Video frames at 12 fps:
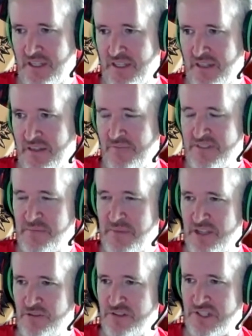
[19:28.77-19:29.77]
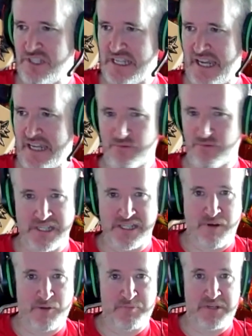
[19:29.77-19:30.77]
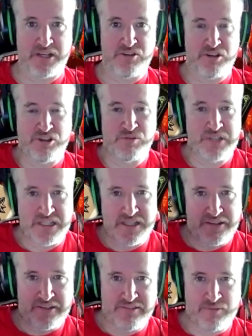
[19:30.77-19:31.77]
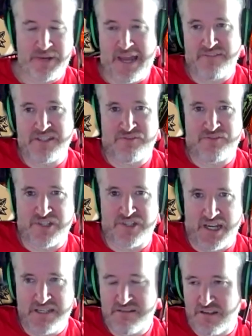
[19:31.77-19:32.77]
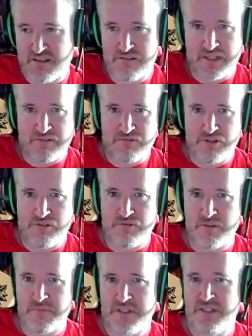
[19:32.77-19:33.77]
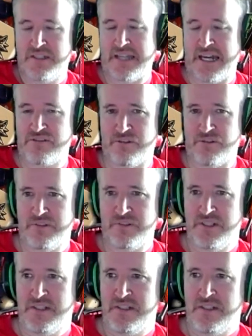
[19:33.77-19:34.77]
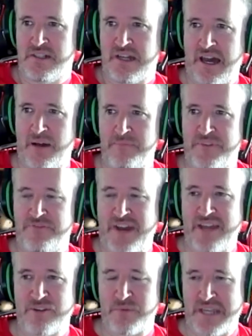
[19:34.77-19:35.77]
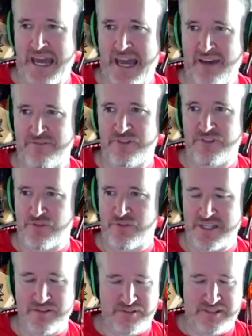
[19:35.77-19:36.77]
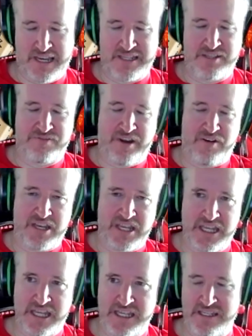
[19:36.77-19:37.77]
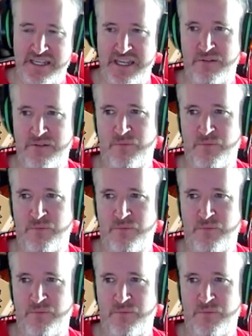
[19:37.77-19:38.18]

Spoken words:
haven't seen many using D8s or D12, but you can use these we have these different dice, so use them. That's cool. The fact that we have degrees of success is very easy.